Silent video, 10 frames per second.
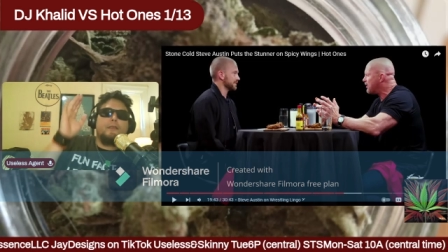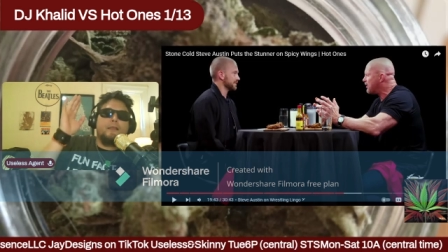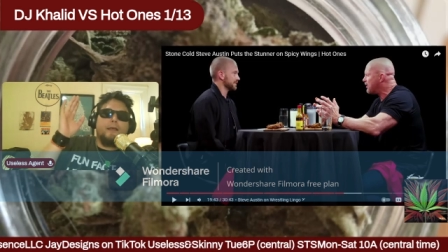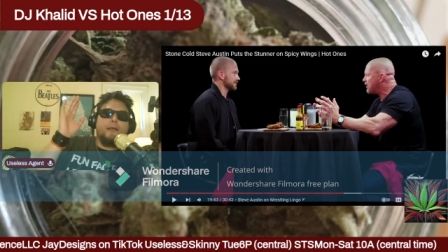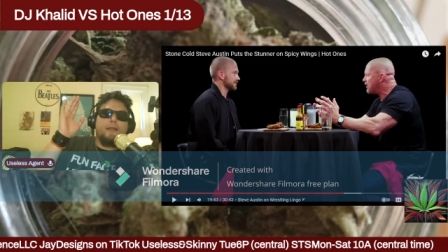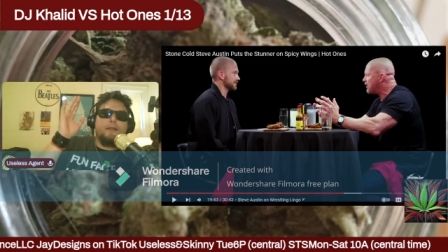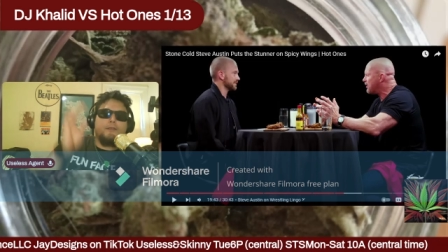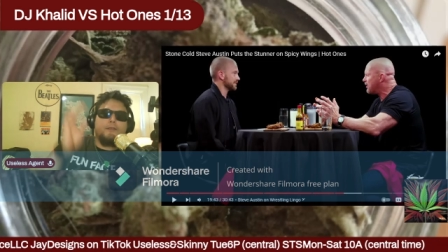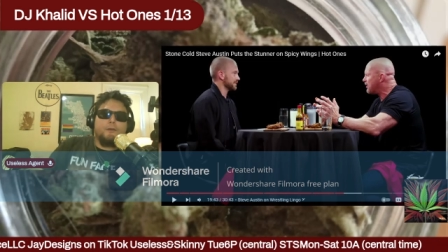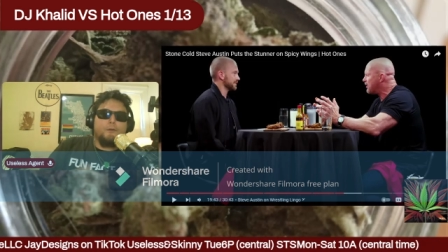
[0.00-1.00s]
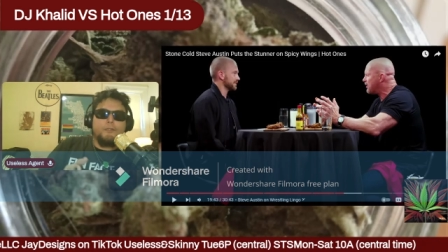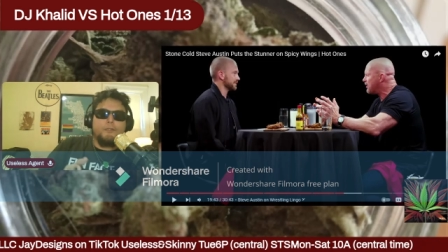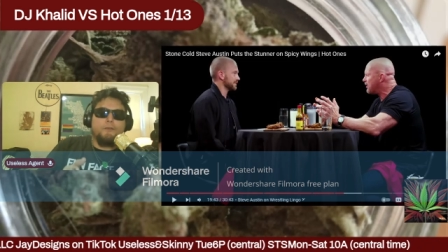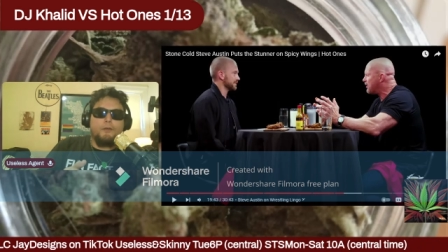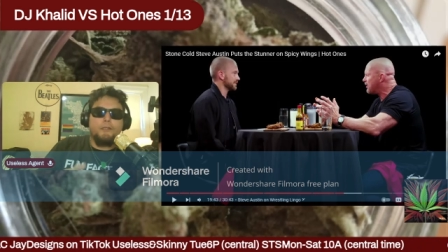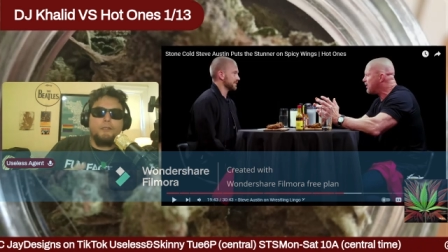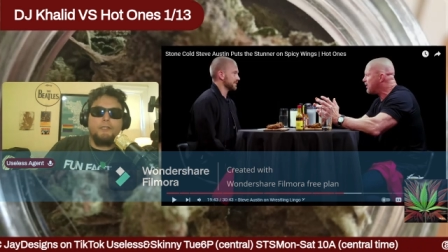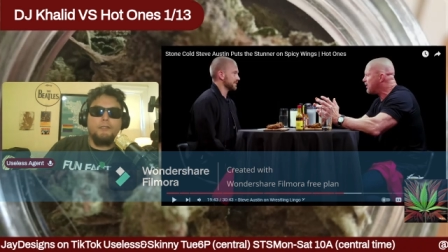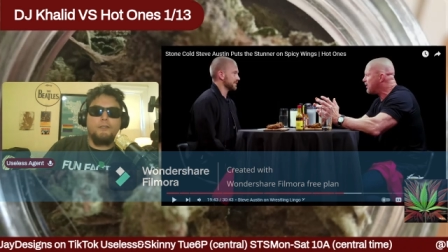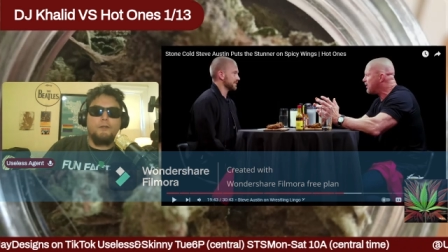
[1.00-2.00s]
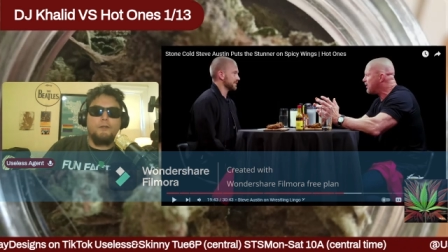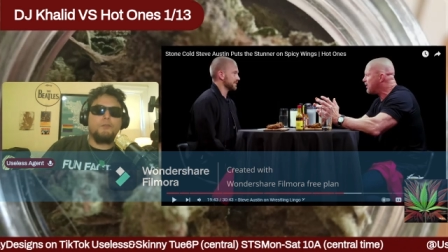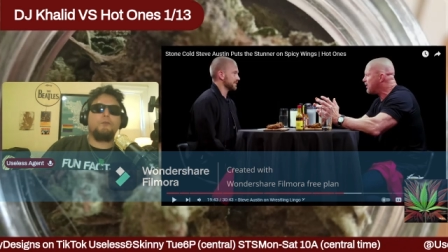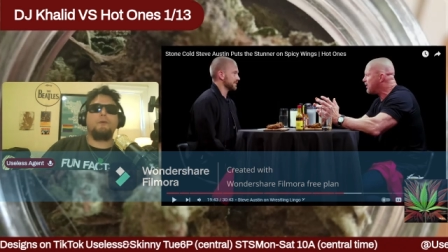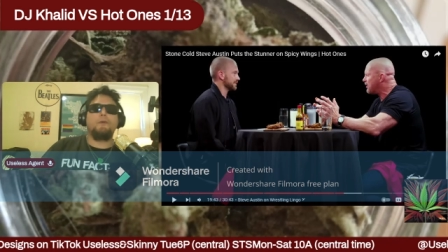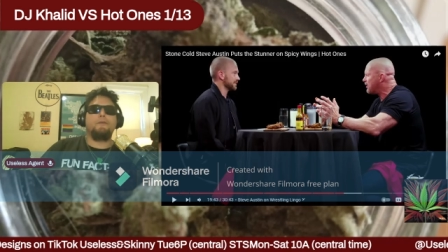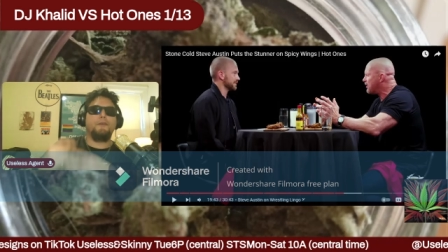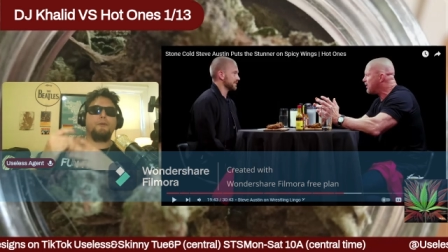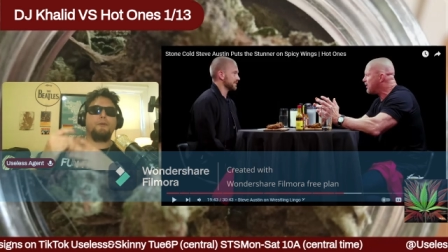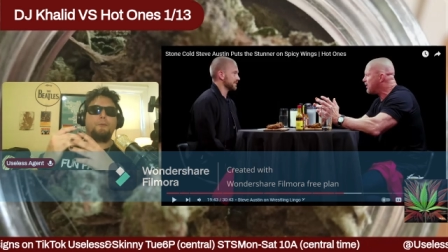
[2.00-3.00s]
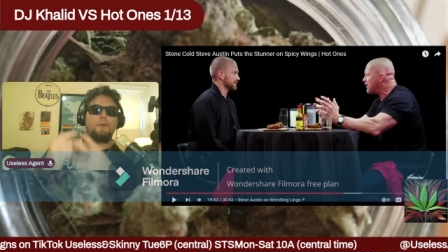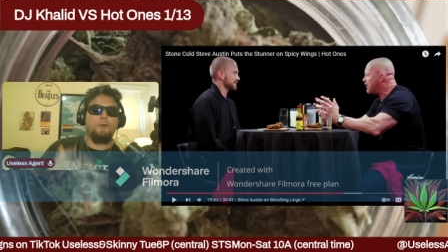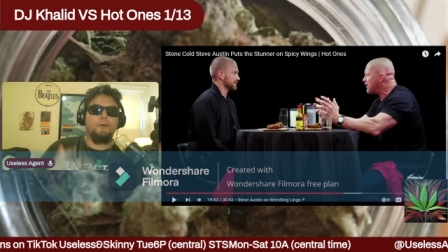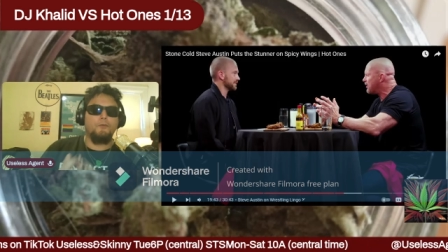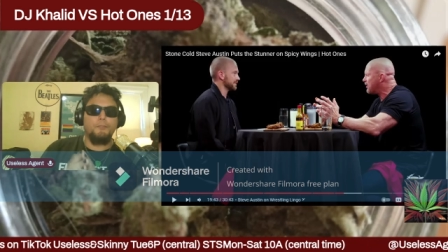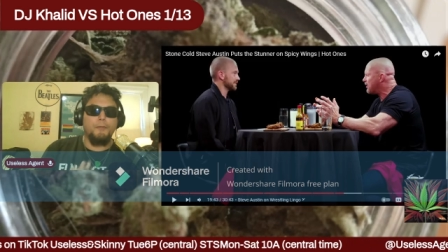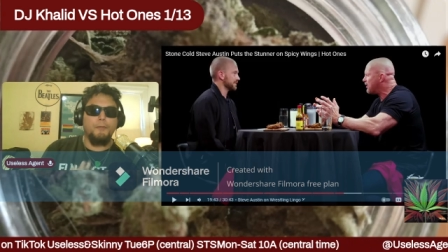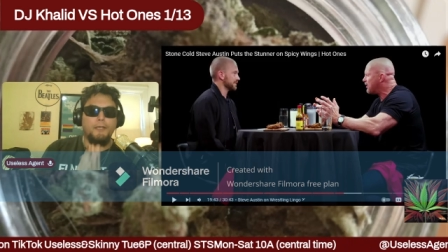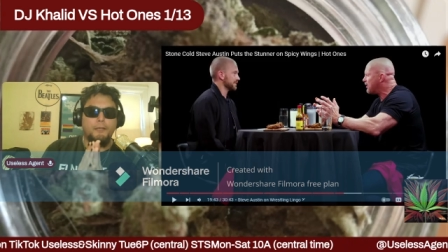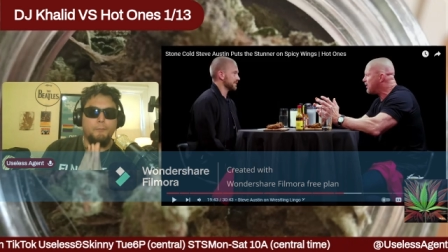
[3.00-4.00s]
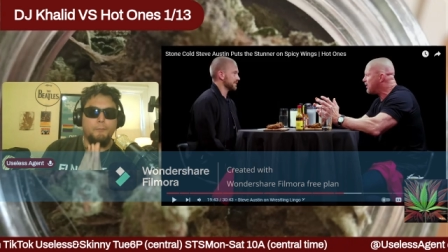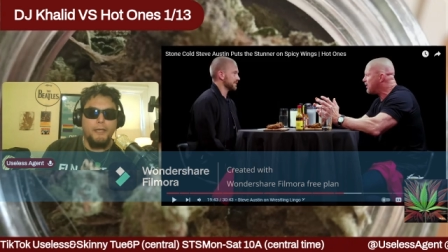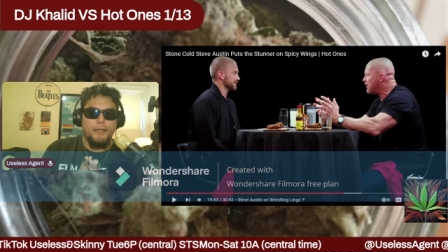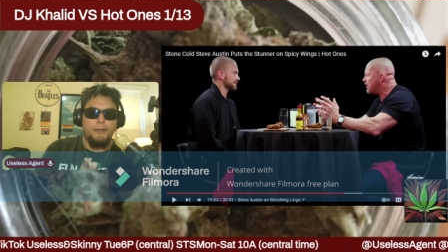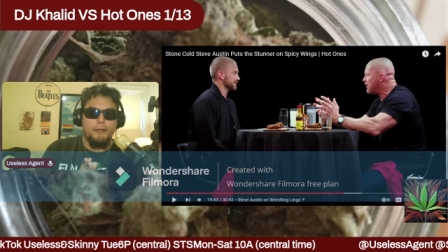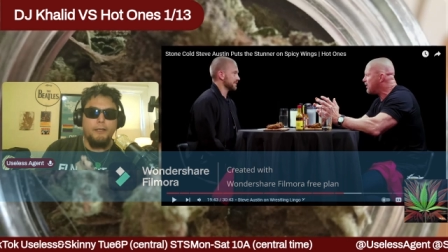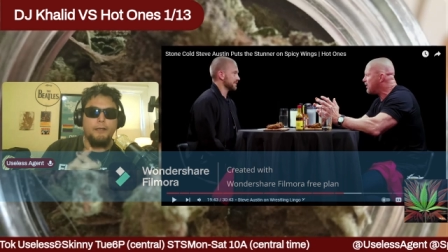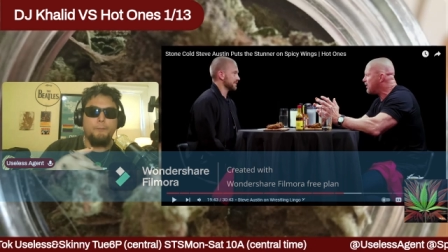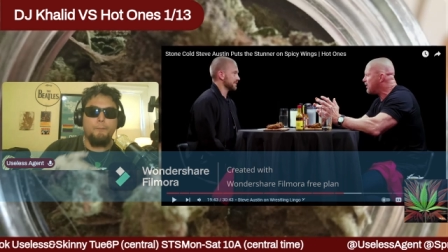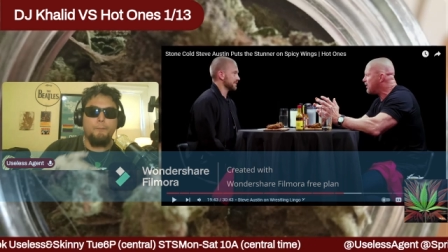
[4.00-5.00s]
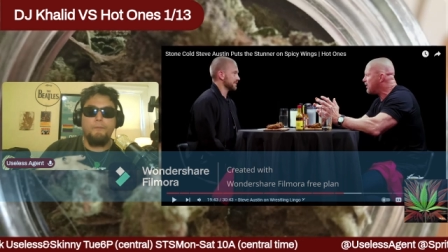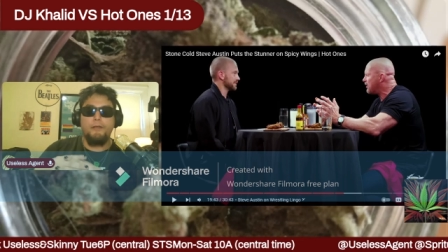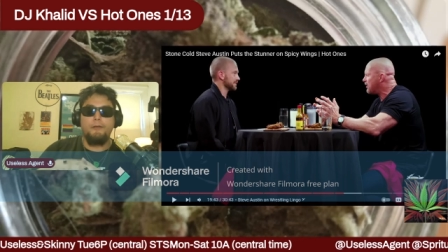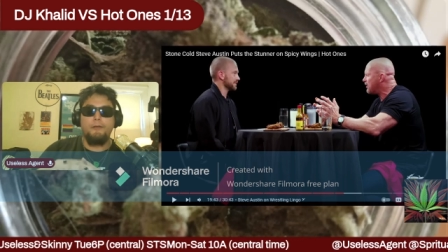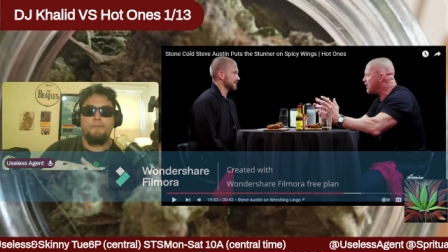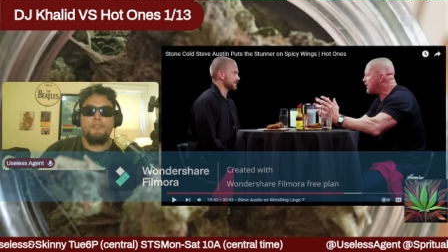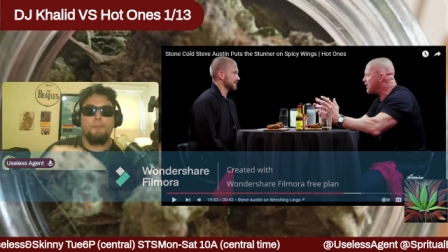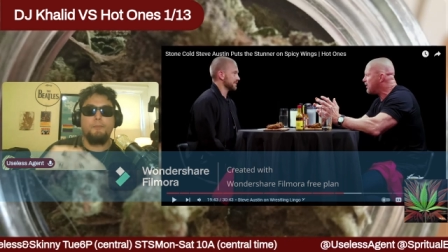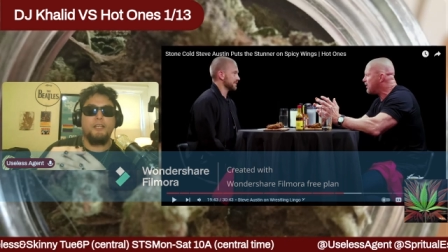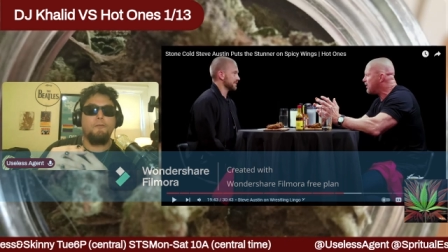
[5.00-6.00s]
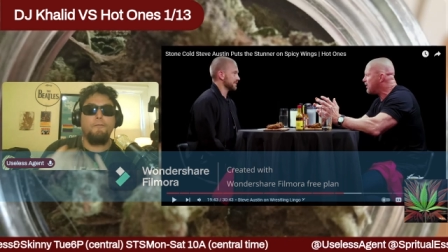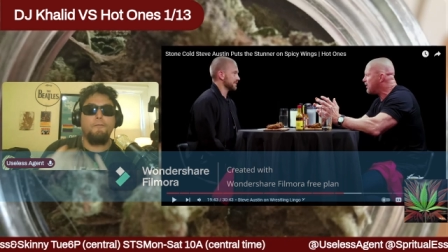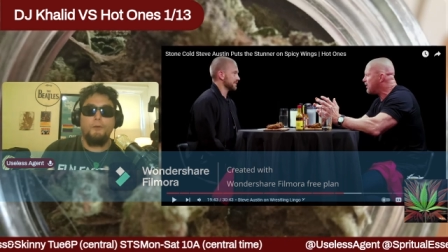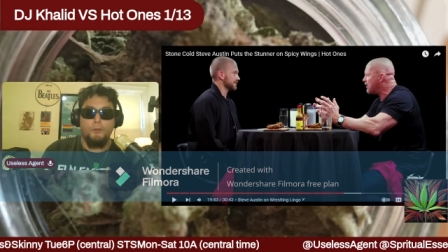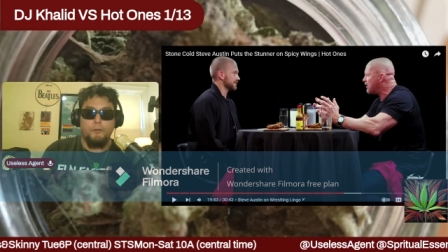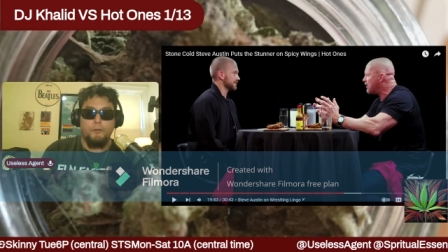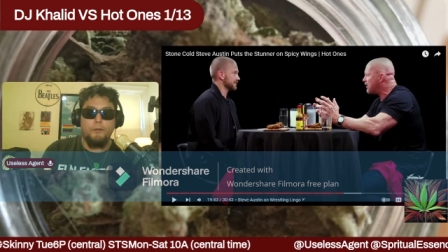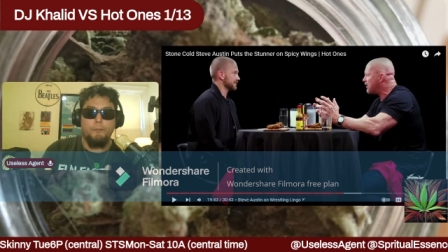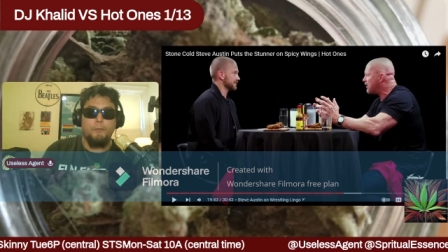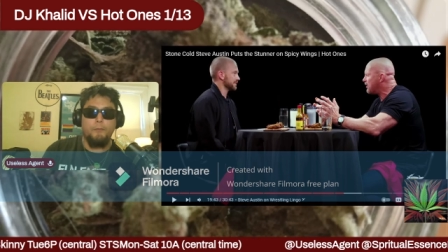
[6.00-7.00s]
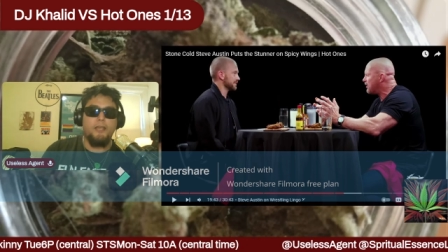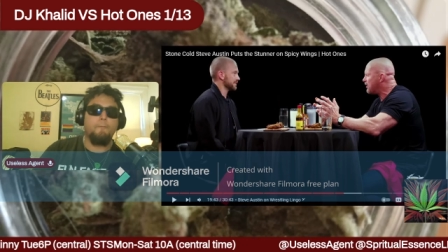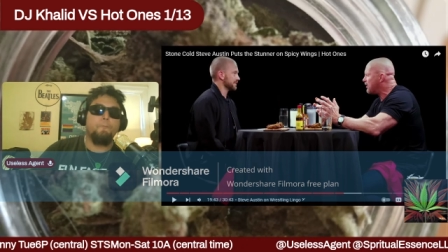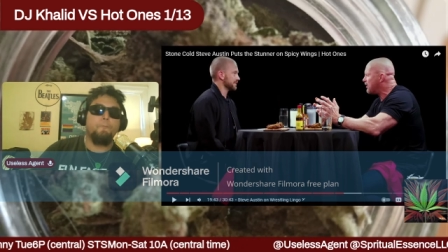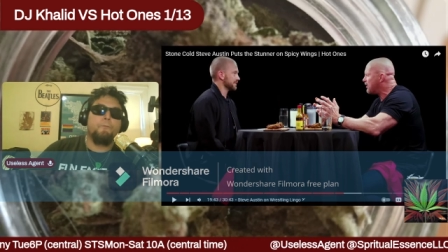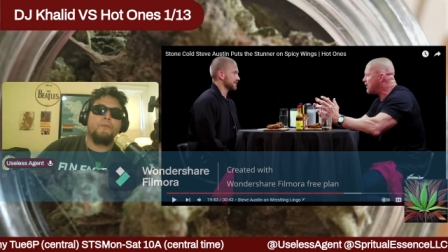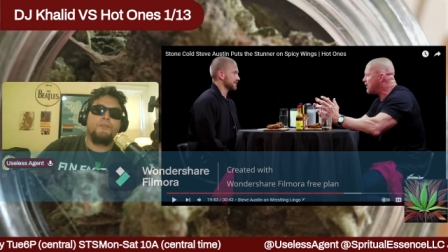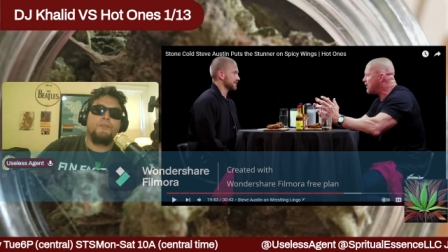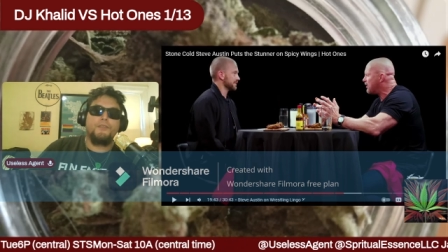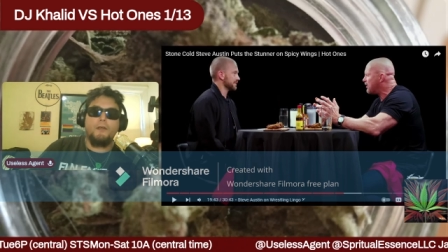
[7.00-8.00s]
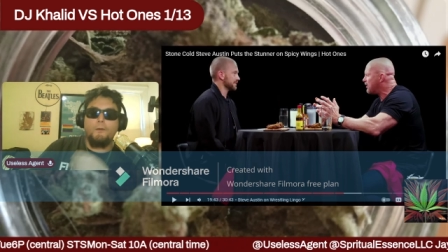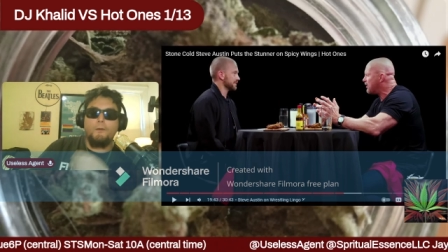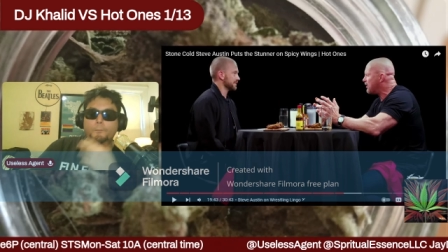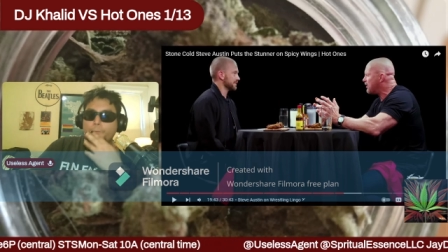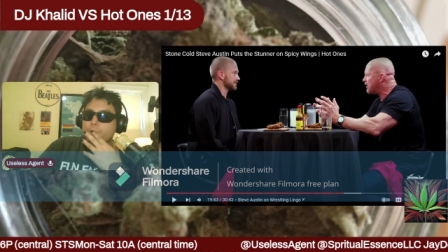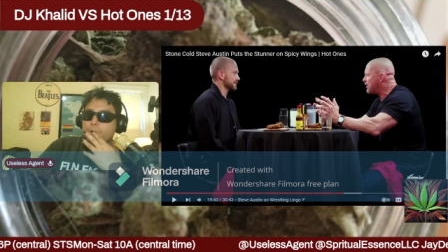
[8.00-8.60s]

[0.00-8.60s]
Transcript: that Stone Cold Steve Austin is also a very well respected man and a very respectful man. So